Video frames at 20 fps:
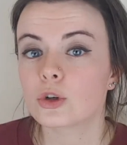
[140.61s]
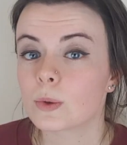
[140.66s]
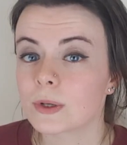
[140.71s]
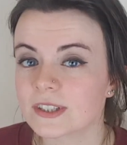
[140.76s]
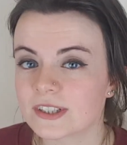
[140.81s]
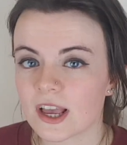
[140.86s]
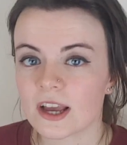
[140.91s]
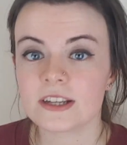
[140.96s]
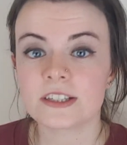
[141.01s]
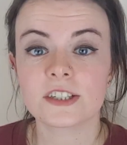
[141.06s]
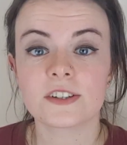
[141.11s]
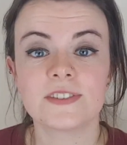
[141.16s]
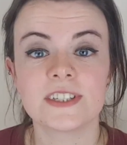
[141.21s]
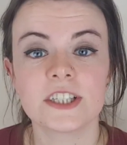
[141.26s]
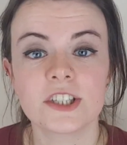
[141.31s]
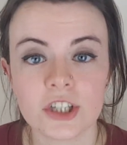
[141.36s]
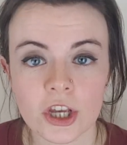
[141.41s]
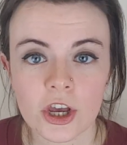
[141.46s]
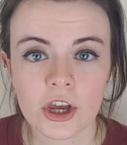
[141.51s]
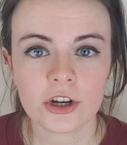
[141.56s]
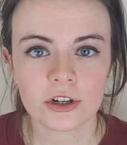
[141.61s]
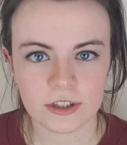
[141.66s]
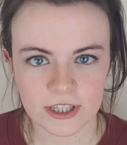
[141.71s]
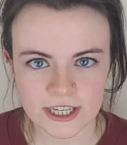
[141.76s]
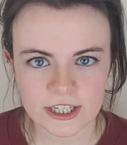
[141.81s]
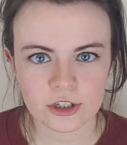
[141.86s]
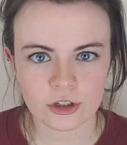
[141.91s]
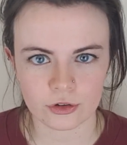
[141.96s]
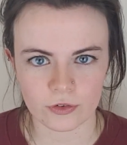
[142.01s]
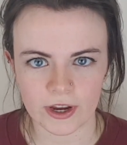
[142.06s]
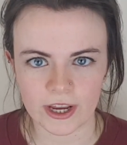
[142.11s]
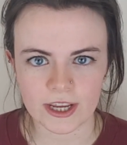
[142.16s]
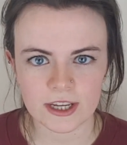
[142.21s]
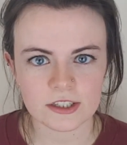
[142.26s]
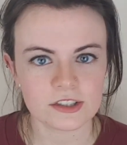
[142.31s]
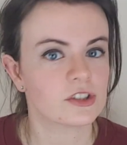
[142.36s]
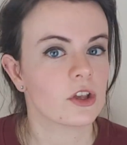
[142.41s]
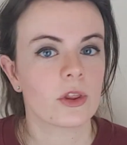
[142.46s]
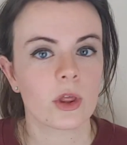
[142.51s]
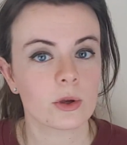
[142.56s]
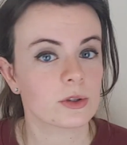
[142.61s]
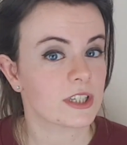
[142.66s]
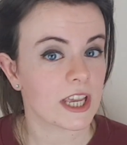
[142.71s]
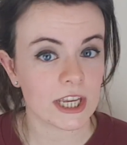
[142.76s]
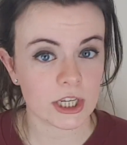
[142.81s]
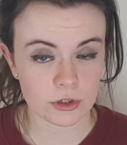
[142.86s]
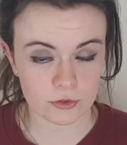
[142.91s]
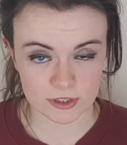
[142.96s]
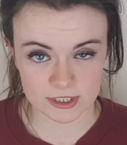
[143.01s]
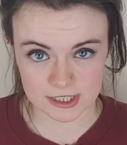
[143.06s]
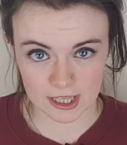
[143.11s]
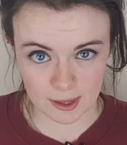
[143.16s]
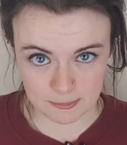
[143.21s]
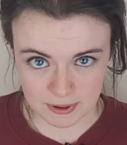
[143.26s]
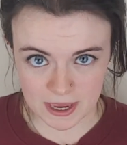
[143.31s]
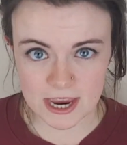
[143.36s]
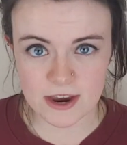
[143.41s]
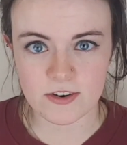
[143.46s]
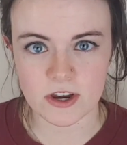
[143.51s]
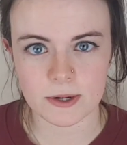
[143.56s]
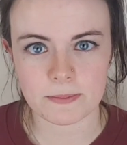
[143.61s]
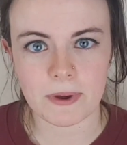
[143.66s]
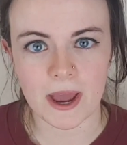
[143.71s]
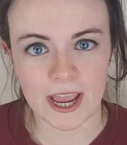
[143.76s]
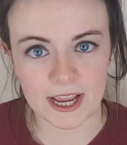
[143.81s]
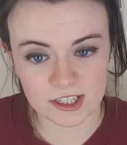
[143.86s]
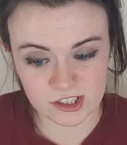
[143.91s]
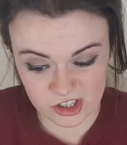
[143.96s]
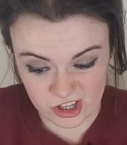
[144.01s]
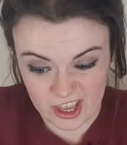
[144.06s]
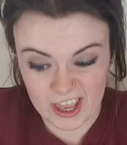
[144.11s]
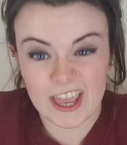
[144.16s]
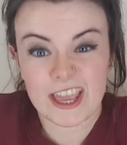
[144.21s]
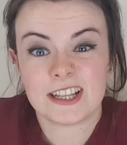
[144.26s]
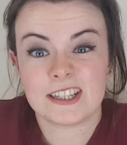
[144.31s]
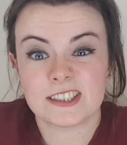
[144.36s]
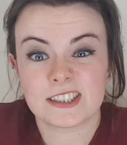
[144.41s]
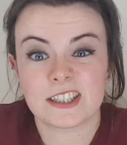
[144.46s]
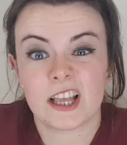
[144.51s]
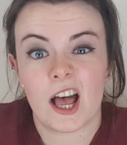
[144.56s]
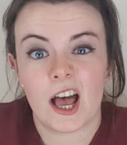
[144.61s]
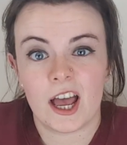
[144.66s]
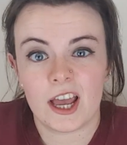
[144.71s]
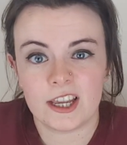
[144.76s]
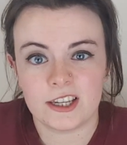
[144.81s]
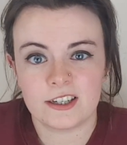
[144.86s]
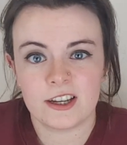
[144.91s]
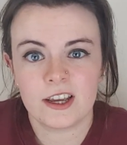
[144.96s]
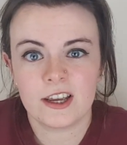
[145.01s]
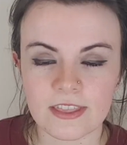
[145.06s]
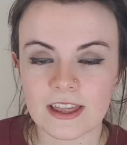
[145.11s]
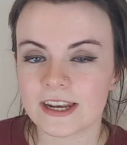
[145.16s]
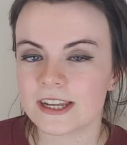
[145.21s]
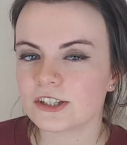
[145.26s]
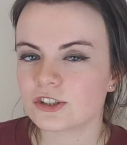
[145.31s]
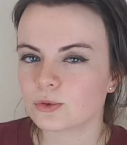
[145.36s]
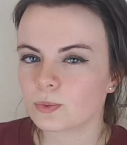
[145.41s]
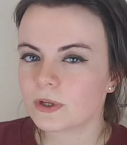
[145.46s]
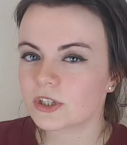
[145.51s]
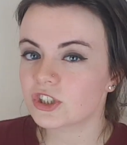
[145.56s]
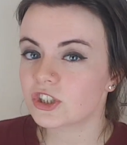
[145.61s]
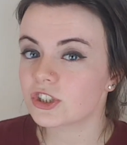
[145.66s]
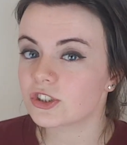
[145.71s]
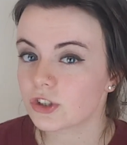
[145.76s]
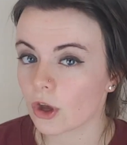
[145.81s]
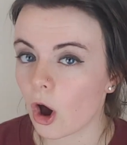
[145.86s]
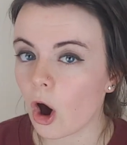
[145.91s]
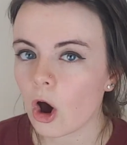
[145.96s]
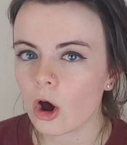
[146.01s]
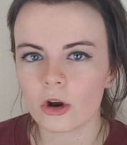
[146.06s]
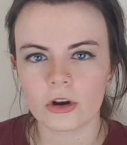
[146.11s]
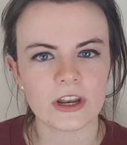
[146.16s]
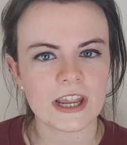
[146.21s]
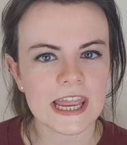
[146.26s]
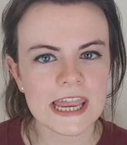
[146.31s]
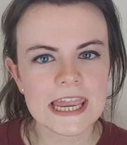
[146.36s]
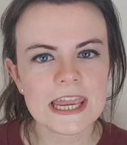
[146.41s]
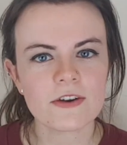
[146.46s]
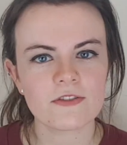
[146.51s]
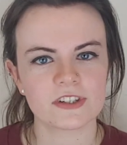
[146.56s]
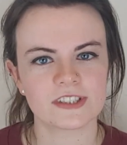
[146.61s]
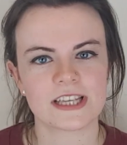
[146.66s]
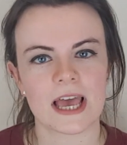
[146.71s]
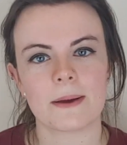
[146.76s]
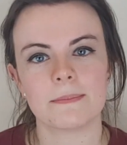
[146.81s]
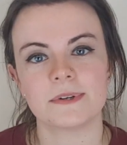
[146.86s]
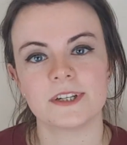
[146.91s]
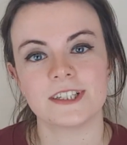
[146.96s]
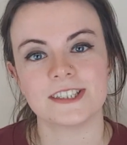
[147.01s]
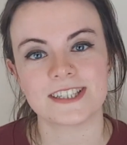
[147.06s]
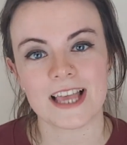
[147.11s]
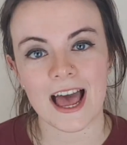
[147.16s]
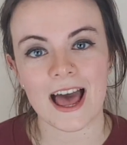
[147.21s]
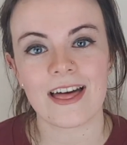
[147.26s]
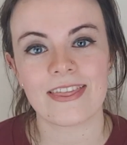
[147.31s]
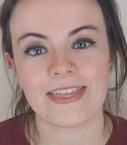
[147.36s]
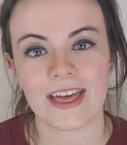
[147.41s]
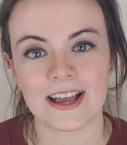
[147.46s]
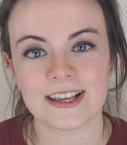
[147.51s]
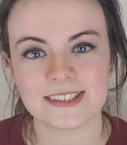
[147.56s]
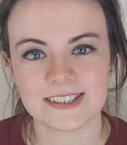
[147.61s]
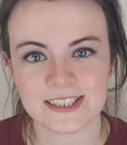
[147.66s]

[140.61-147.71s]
to a site of internal injury, so those are injuries like period pains that are inside, then it switches on heat receptors at that